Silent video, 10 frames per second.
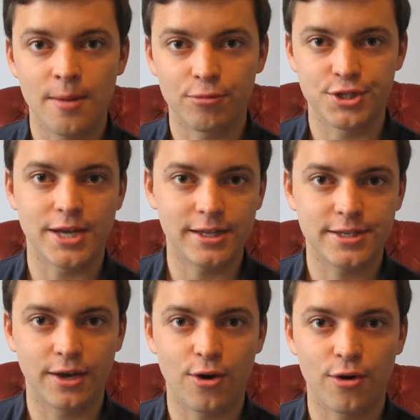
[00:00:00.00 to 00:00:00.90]

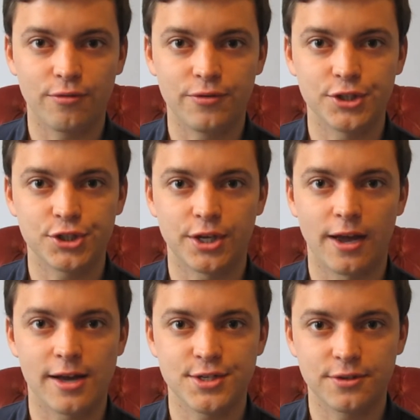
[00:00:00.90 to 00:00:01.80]
presenting cod
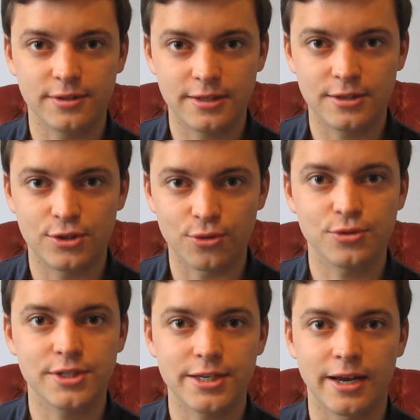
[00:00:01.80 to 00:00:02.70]
fishing as a
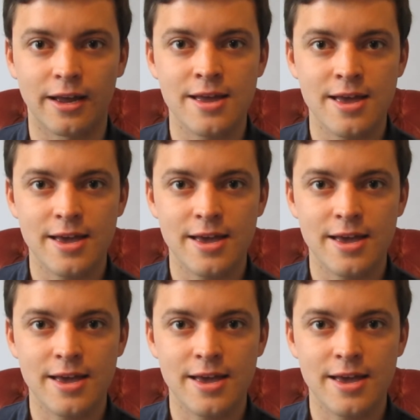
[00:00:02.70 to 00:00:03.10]
daunting